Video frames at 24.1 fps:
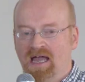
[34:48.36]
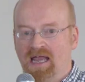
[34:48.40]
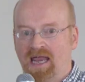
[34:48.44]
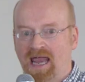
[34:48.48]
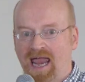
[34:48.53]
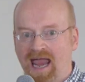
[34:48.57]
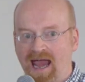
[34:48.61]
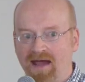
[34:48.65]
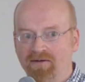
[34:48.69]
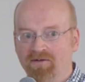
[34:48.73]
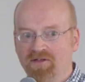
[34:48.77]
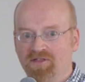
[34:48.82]
and
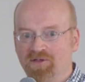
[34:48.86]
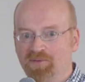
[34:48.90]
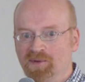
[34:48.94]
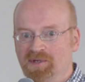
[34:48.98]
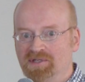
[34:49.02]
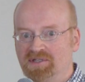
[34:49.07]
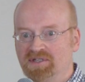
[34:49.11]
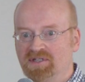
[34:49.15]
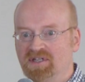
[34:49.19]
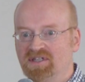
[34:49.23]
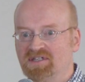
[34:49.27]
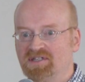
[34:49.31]
carry them
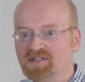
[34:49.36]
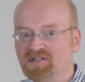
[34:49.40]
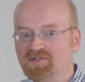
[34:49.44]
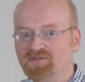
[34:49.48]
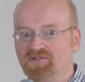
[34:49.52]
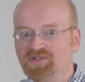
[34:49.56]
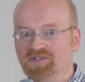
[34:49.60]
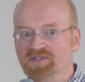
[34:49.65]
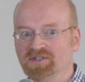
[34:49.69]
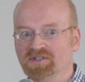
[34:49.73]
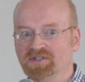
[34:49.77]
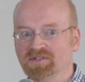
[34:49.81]
into this
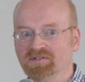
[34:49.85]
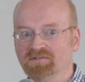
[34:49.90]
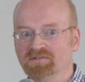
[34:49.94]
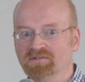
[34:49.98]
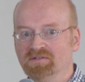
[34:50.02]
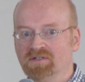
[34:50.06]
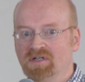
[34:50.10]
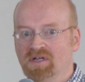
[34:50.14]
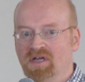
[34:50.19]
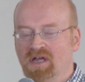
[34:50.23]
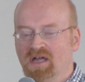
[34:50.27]
afternoon,